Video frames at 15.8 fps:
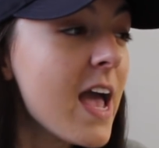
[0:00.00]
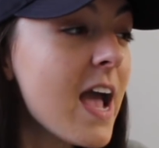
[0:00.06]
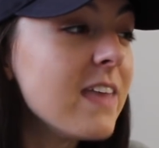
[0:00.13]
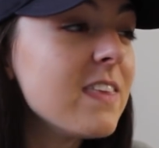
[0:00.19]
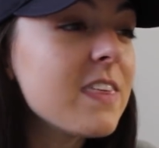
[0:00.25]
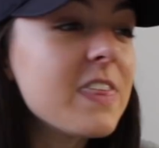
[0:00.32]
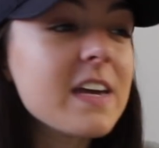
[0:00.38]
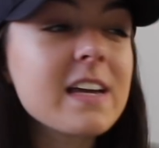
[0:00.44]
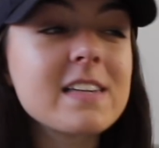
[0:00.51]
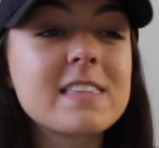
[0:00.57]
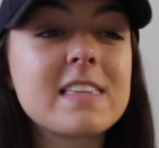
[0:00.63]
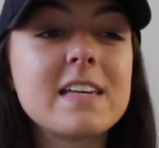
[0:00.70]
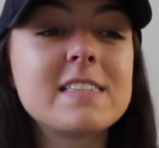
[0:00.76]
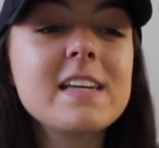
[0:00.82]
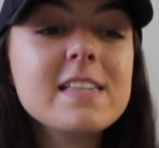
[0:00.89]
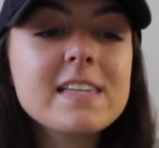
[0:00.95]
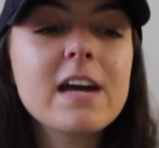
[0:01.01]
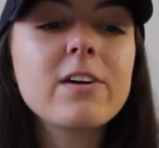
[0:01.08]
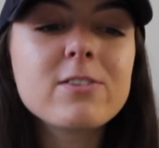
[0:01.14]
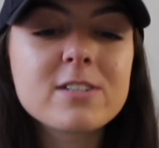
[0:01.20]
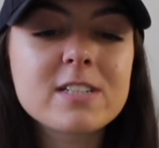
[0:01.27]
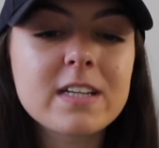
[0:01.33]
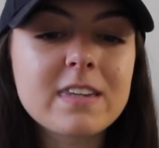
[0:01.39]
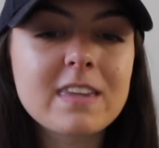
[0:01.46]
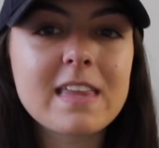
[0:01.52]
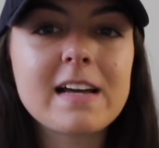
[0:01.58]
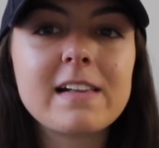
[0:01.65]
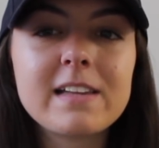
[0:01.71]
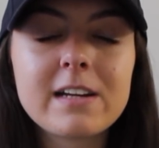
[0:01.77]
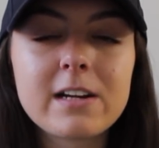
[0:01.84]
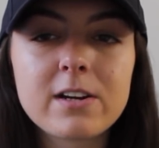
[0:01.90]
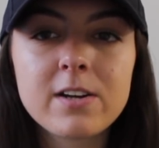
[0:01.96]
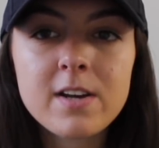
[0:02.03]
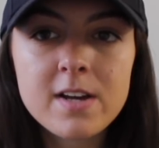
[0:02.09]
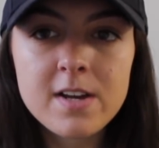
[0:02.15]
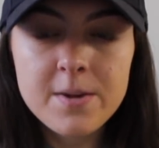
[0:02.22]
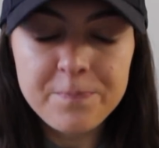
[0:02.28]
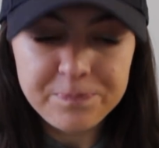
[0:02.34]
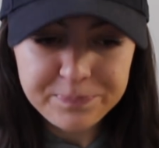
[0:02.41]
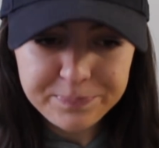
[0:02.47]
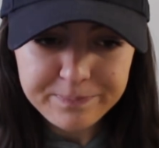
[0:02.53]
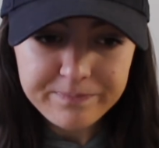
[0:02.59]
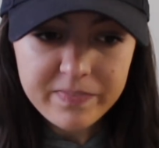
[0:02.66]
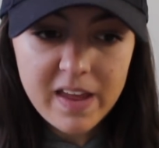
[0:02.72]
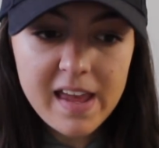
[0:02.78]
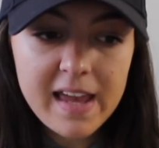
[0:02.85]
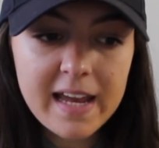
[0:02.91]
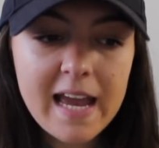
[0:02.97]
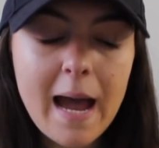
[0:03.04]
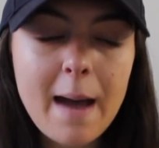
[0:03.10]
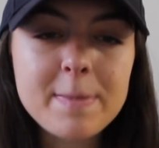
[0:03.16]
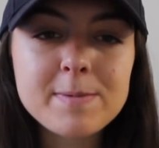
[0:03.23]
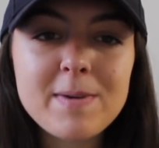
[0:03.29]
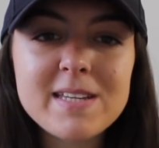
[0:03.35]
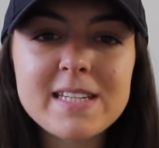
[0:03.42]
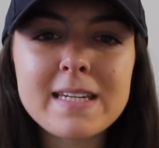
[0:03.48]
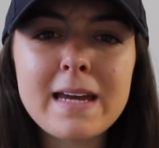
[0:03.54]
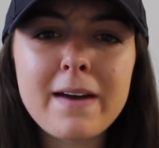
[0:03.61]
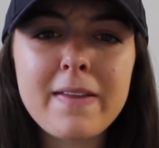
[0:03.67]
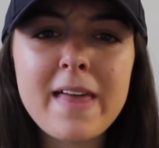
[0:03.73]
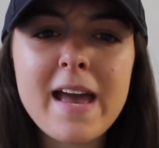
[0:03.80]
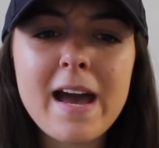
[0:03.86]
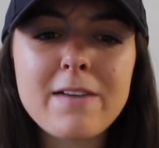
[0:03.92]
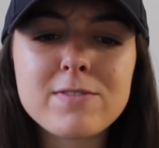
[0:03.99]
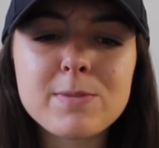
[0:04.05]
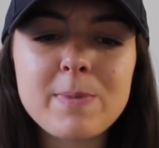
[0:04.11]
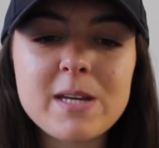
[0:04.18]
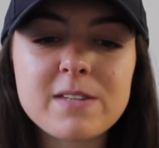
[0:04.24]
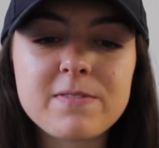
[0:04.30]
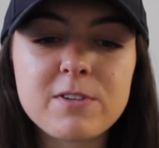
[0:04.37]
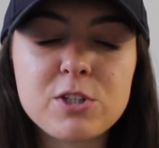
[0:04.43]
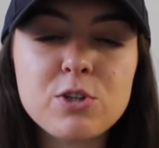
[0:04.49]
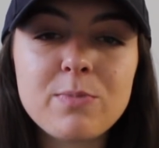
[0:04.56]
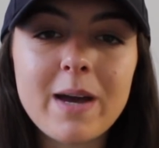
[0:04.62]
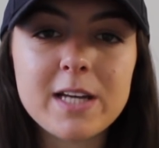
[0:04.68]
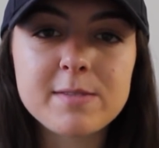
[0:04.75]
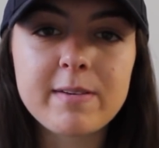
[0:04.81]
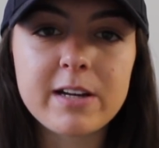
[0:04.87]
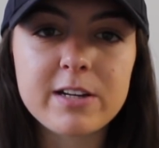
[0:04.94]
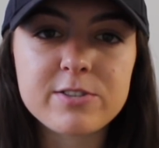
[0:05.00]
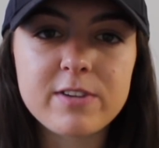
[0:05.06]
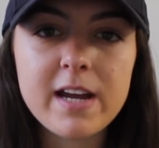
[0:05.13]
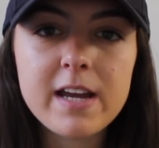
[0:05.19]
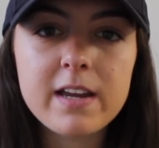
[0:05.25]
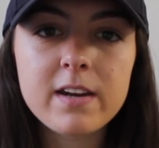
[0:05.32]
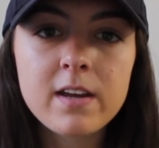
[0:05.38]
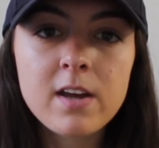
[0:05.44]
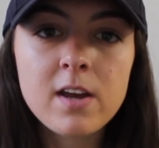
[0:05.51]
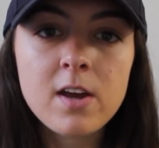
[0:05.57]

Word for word: And the thing is this. Yes, I understand that they cleared cap space and now they have space for two max players, right?